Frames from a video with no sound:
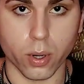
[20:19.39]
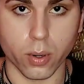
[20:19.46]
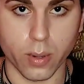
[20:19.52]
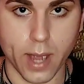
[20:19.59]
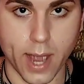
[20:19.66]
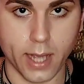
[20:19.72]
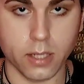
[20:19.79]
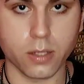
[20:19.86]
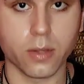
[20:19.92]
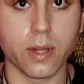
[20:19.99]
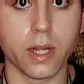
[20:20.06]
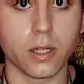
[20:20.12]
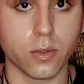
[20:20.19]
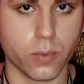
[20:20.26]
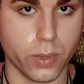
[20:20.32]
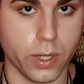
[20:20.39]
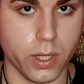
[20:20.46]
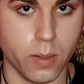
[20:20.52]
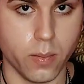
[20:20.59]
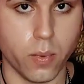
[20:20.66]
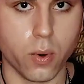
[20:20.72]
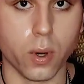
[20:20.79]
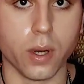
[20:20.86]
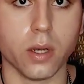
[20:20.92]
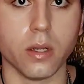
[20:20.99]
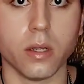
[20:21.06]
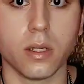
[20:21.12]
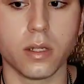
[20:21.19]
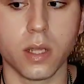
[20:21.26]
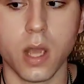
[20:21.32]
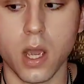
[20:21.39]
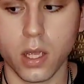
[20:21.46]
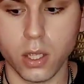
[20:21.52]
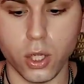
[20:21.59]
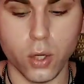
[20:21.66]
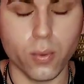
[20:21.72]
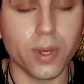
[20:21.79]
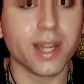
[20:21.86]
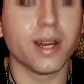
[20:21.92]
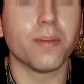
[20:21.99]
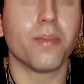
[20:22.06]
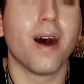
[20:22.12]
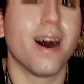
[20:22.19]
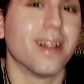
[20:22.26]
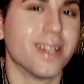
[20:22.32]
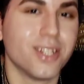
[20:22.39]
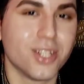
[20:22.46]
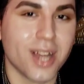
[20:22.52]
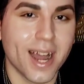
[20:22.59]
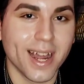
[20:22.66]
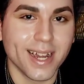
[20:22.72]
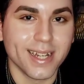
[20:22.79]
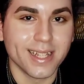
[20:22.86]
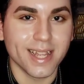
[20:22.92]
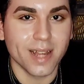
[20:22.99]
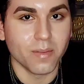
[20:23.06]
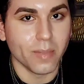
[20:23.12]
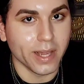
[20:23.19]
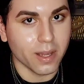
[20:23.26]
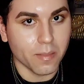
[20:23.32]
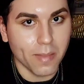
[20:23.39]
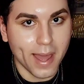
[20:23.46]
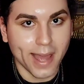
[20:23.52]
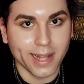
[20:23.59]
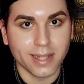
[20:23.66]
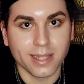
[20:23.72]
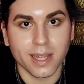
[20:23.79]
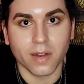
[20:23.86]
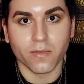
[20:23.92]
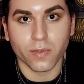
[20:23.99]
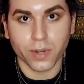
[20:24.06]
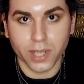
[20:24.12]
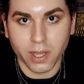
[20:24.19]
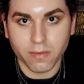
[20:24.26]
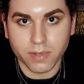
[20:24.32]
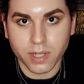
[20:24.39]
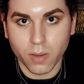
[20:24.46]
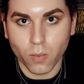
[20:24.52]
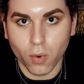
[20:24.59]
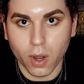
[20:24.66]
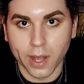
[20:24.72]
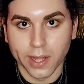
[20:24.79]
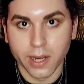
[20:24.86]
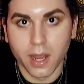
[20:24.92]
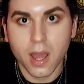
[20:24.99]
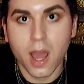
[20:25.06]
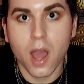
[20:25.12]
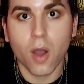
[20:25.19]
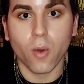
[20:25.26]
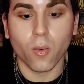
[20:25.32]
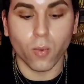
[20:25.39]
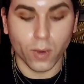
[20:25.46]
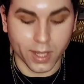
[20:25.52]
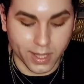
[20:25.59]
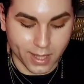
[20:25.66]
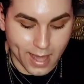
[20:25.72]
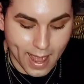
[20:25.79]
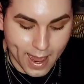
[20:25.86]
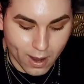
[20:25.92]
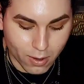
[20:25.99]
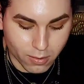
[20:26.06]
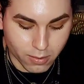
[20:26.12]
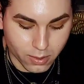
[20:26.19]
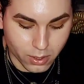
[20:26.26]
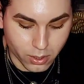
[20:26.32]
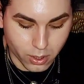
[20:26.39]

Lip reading: Okay, so that's really important. It's You can apologize and make amends and forgive someone without